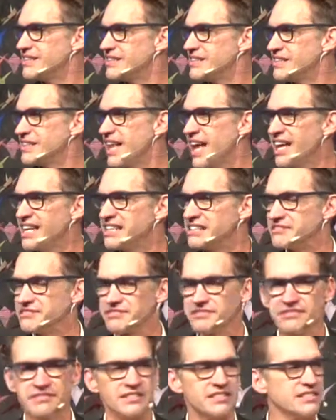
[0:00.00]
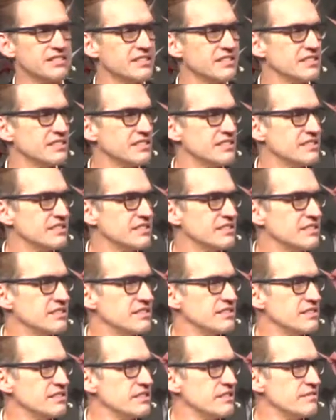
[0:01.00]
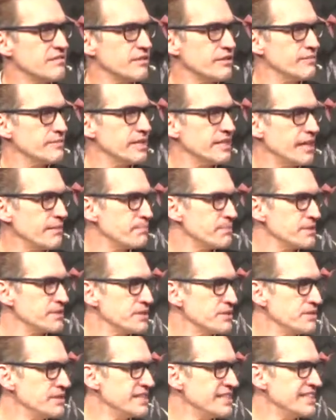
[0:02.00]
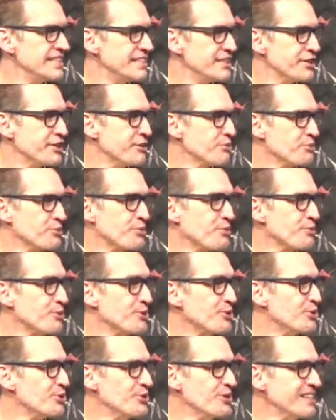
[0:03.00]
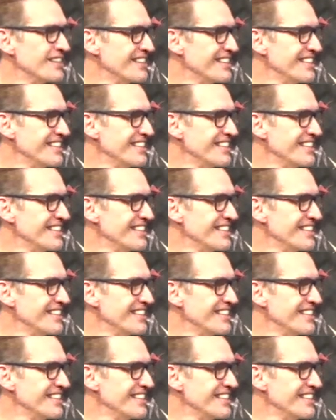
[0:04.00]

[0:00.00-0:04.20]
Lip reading: life and from the opportunity to go through